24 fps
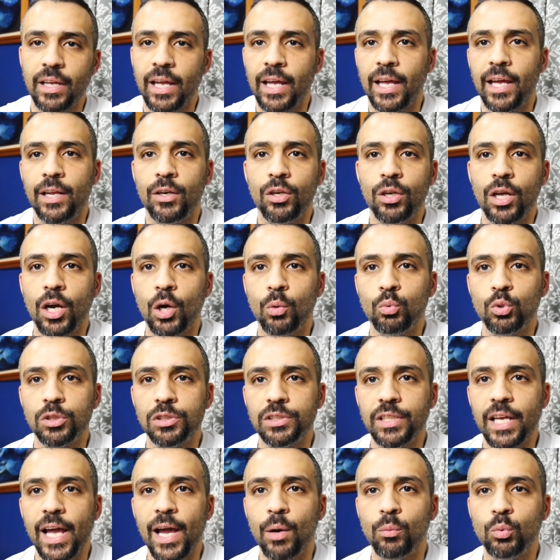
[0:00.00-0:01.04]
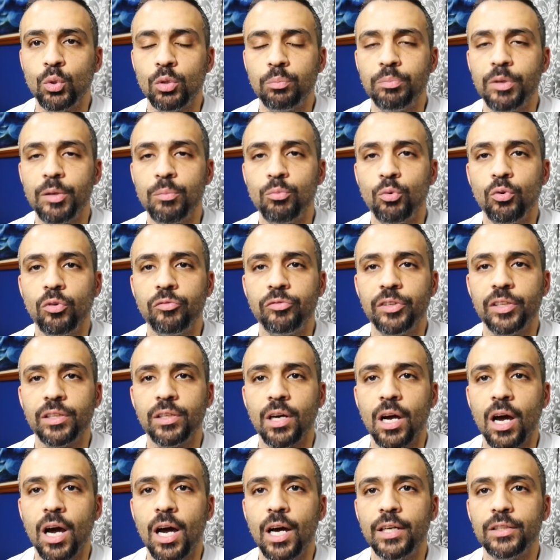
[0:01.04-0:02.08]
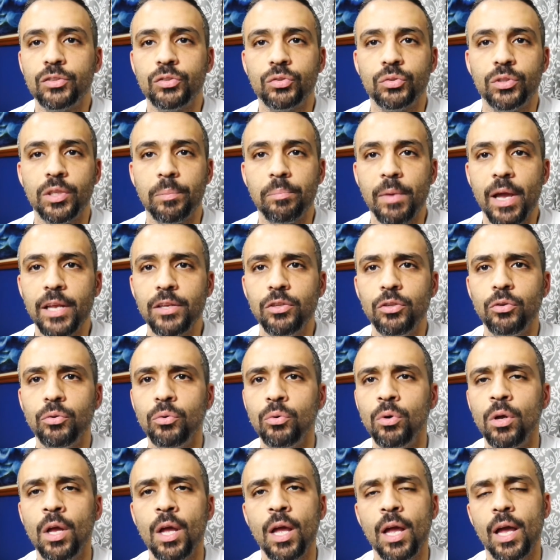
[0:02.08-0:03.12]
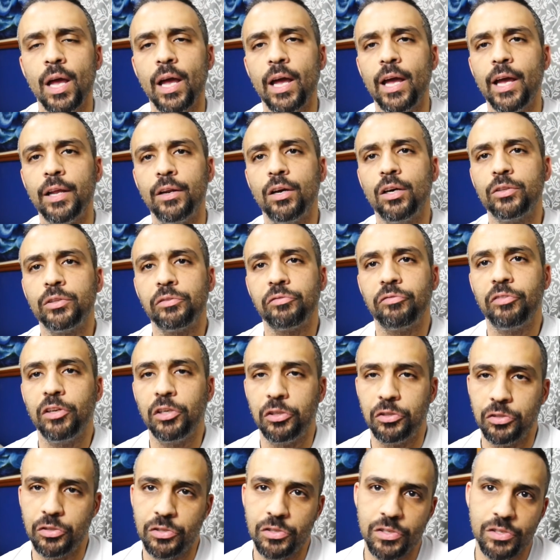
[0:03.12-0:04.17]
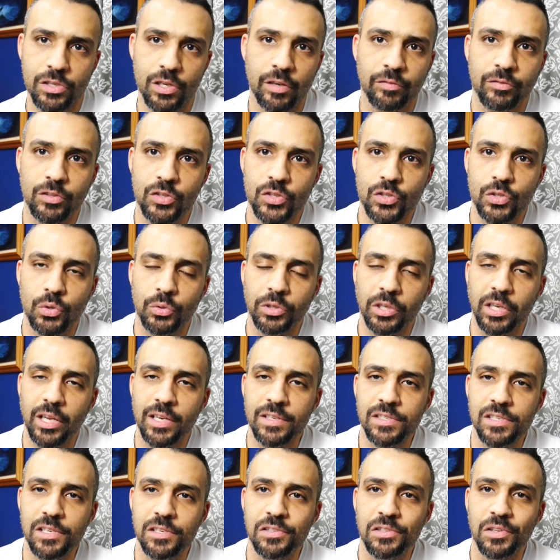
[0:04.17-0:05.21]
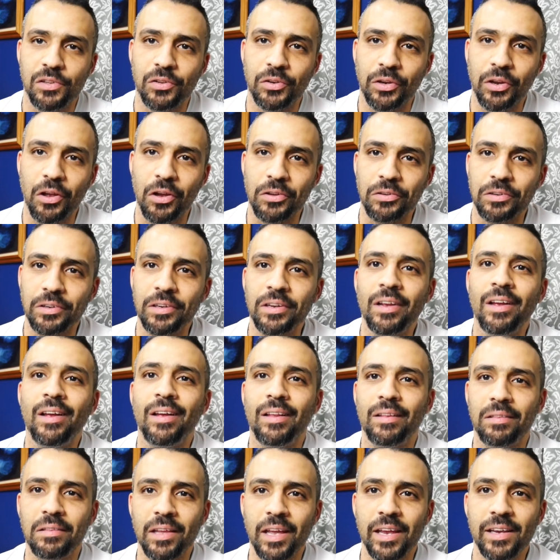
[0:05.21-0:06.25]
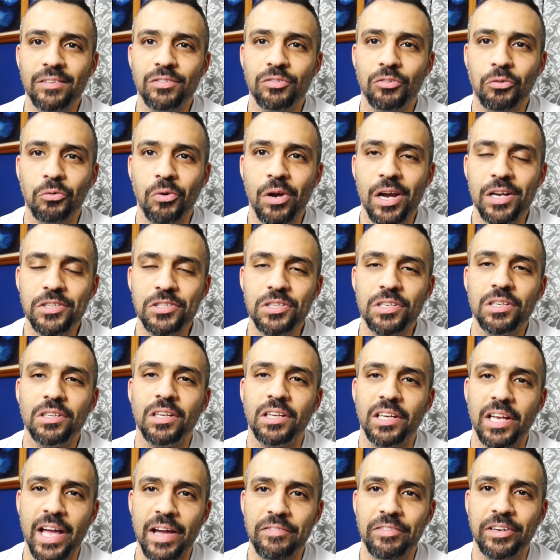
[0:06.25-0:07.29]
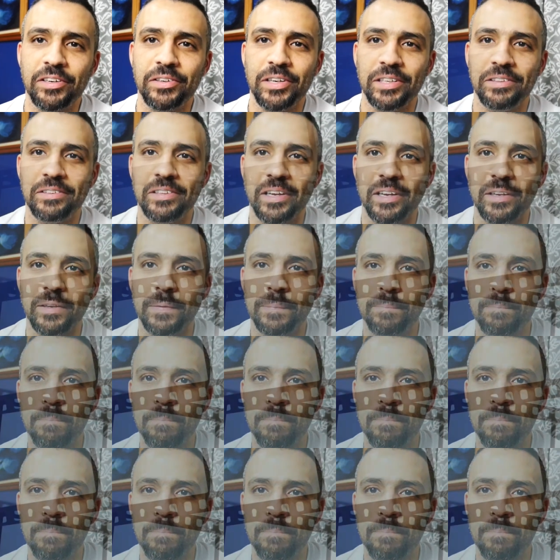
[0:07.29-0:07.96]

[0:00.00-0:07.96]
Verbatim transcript: And with that, we'll be moving on to the menu and other features of the Sony a6300. Thanks for watching and have a great day.